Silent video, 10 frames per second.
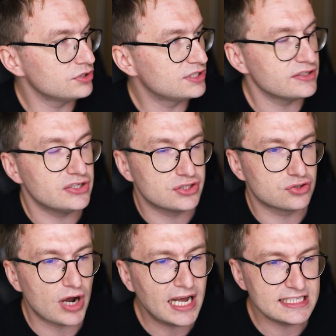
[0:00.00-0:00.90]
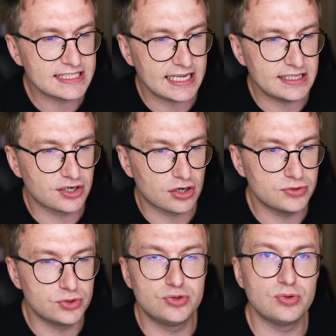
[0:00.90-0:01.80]
The stride is getting
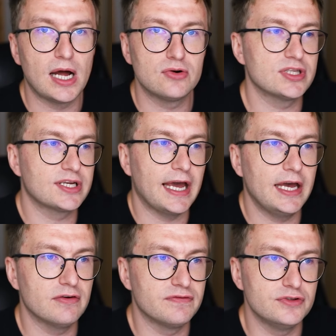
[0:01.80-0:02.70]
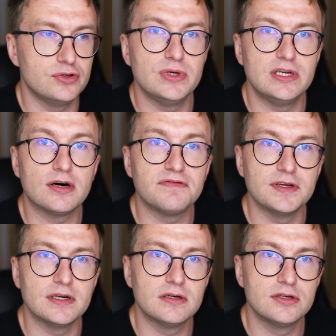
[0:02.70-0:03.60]
close to 200k of doing
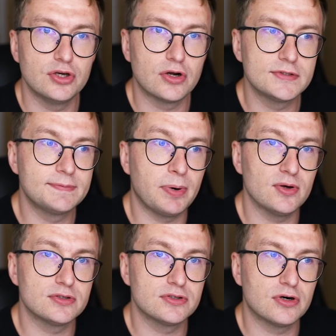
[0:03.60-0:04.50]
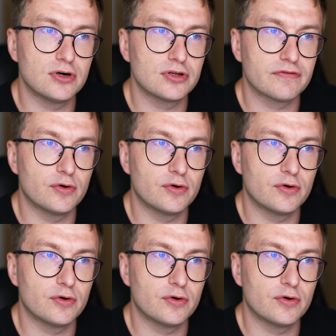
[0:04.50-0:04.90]
nothing, you know, sponsored